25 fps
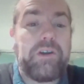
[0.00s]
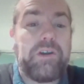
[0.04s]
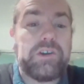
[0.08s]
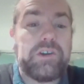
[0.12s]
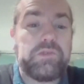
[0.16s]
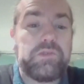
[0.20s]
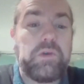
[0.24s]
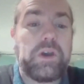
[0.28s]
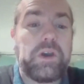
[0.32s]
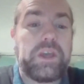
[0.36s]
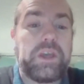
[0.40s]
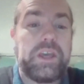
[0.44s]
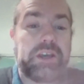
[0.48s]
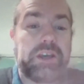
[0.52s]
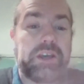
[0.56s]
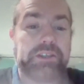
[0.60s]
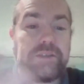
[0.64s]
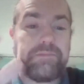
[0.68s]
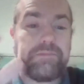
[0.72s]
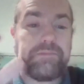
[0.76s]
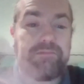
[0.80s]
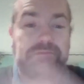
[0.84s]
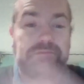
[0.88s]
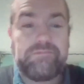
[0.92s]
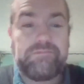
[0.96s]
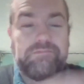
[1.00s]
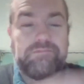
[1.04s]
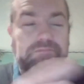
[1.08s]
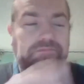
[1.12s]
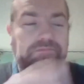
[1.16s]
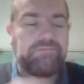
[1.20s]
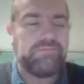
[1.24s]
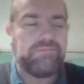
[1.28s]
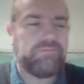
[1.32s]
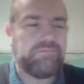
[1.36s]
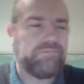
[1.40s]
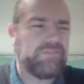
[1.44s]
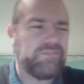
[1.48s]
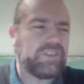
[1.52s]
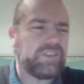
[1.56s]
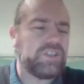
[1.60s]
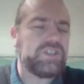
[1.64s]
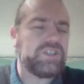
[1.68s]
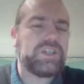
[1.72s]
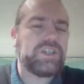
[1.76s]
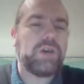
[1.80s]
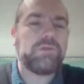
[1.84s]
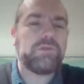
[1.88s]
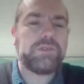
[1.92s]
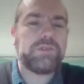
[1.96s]
I was working as a
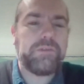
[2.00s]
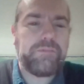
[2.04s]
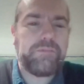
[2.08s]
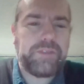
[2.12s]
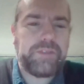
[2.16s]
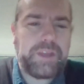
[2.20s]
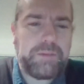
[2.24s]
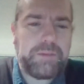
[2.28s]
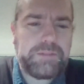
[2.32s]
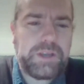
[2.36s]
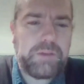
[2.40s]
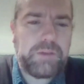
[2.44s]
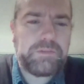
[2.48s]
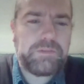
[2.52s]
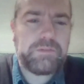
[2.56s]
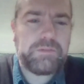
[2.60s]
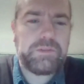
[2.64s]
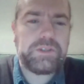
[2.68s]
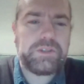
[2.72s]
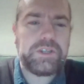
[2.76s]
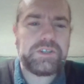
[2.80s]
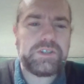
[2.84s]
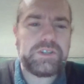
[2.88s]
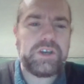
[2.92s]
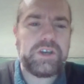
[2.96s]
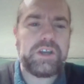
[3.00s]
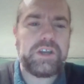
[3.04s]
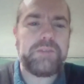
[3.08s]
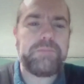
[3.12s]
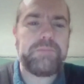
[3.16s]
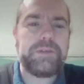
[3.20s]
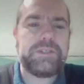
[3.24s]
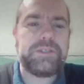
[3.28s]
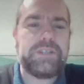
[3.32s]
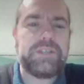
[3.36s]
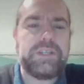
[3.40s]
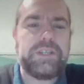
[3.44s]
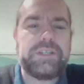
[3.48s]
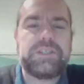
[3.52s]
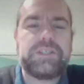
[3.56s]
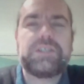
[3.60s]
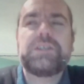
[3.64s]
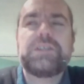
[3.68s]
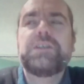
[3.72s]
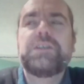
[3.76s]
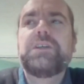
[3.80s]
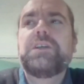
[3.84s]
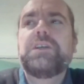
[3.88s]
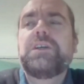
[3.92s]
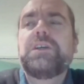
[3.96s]
consultant for them to help them with design and business.